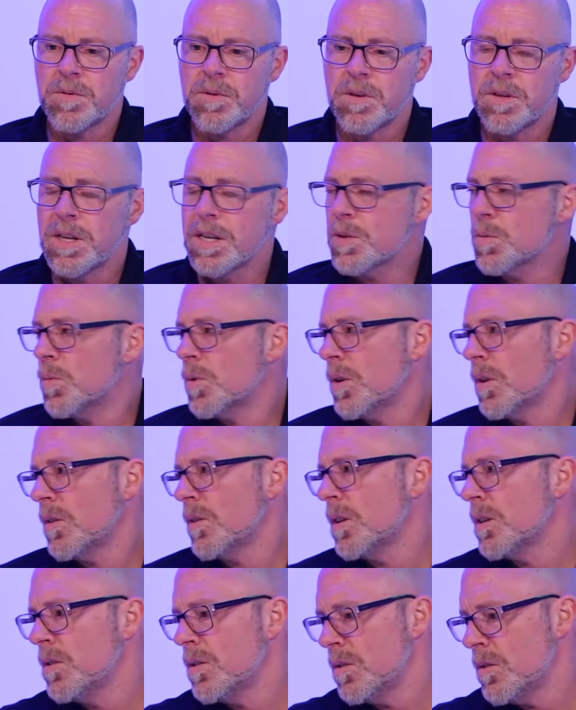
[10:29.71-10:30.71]
and that's one of
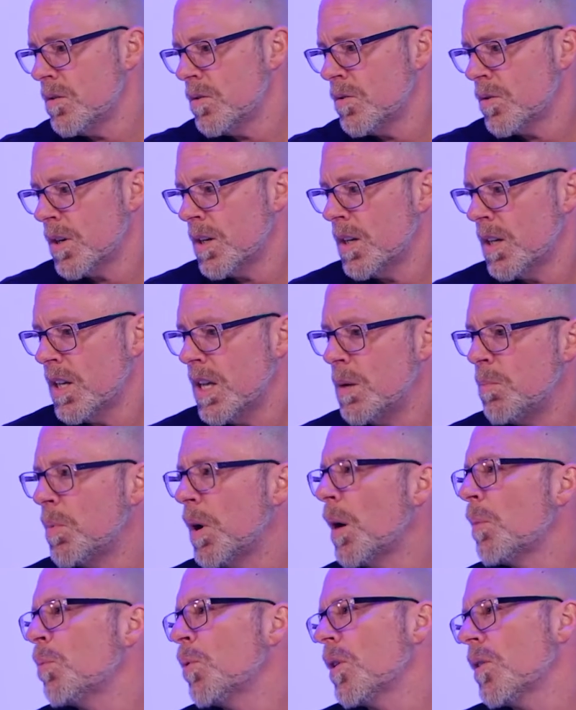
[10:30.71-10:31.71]
the things you're trying to keep
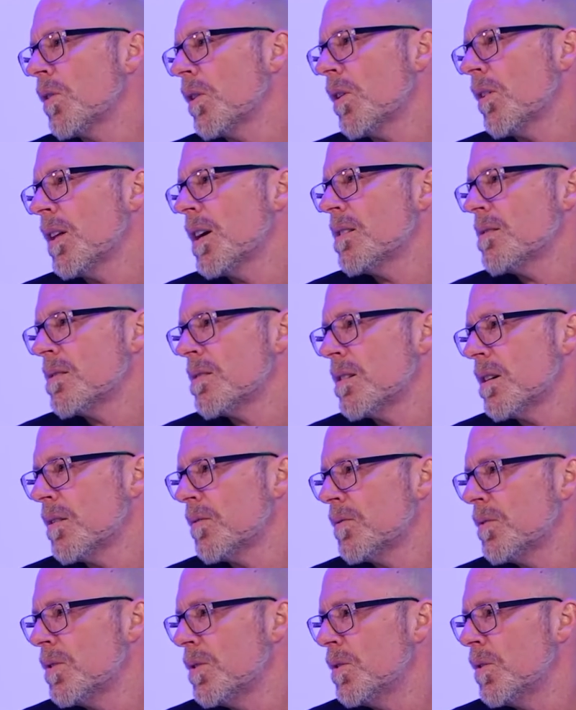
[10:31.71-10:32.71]
up with all that stuff
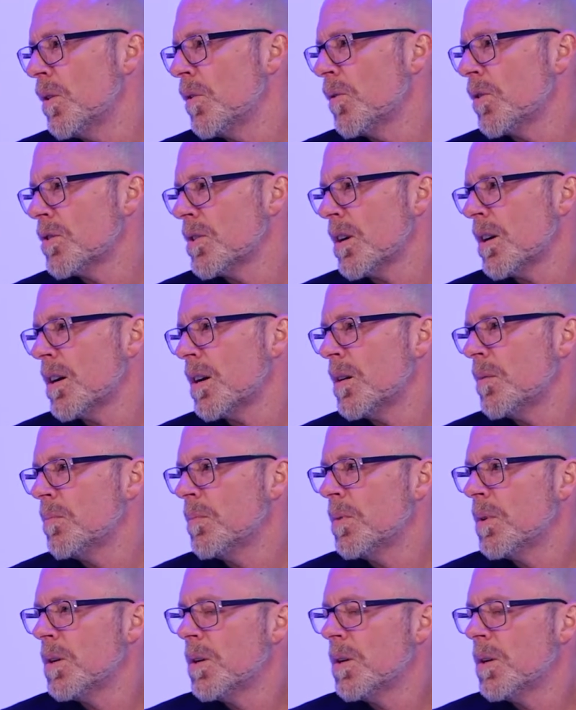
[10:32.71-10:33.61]
too over time.